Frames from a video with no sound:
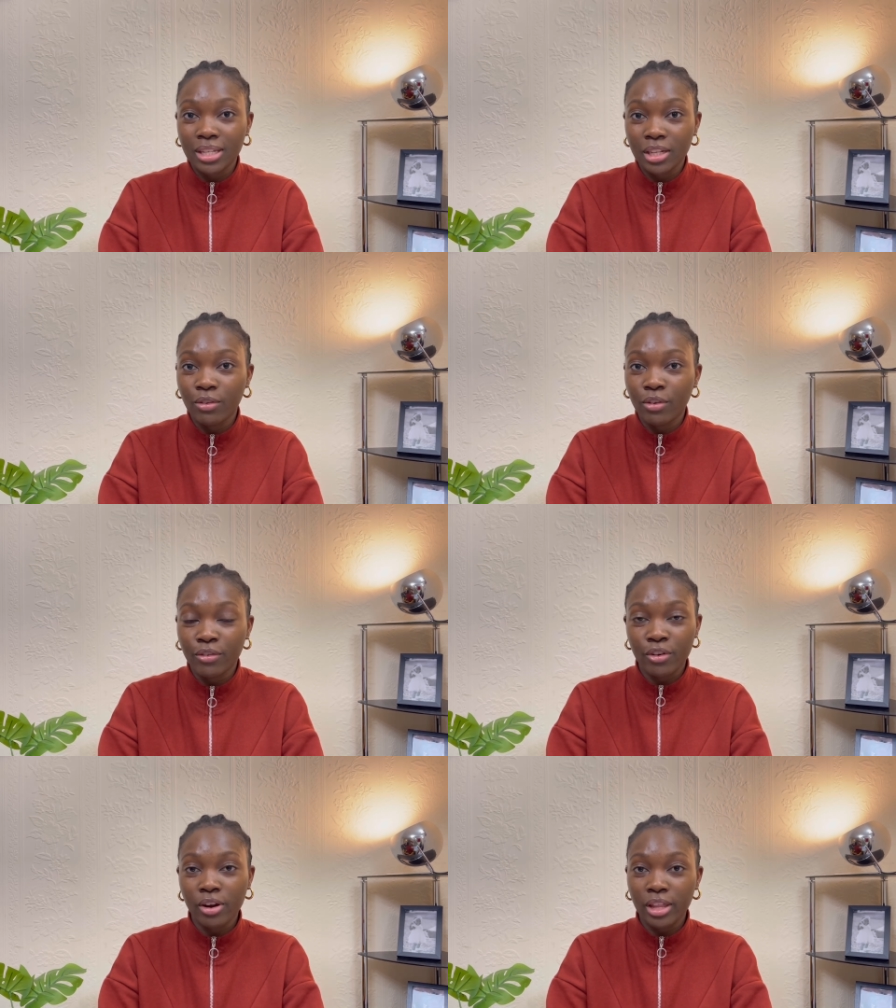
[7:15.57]
silver
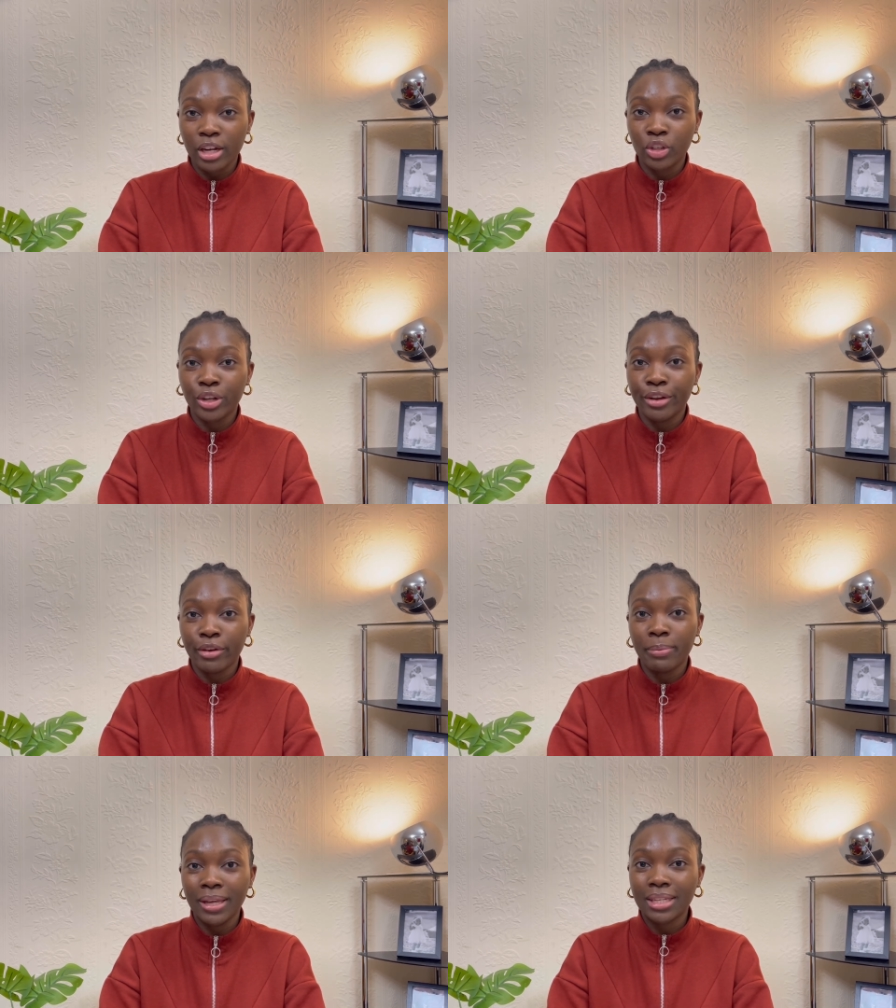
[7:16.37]
for their jewellery
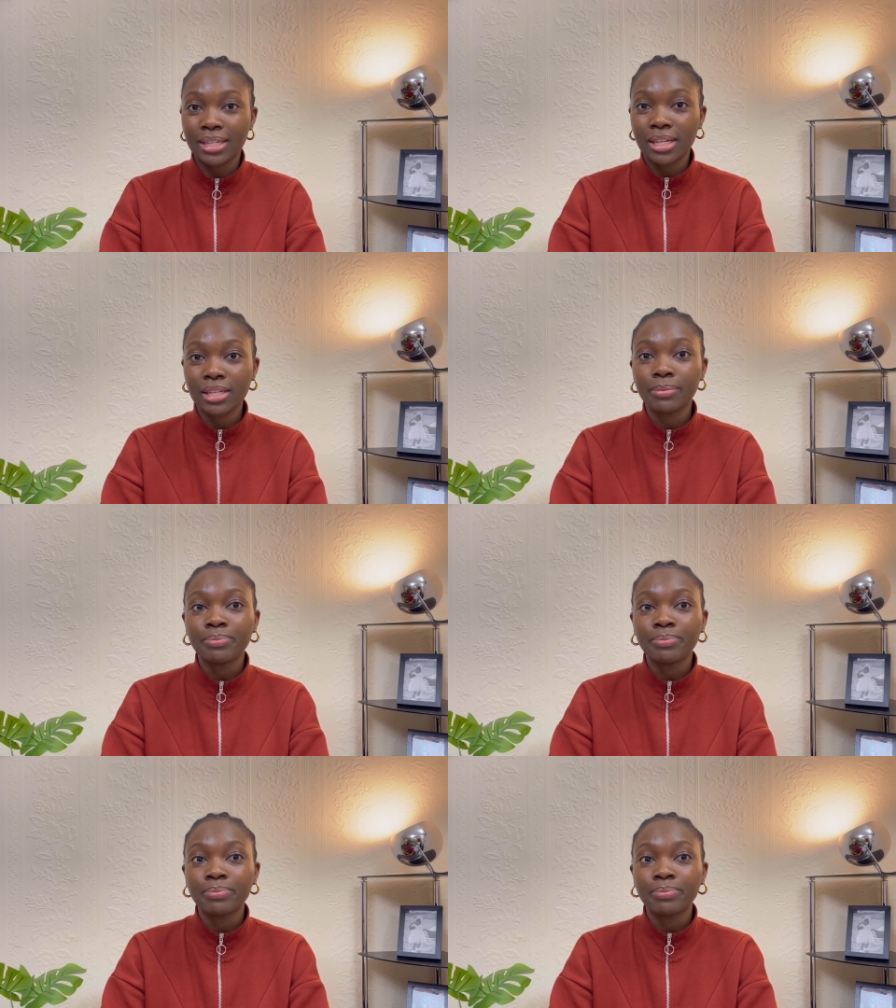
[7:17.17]
pieces.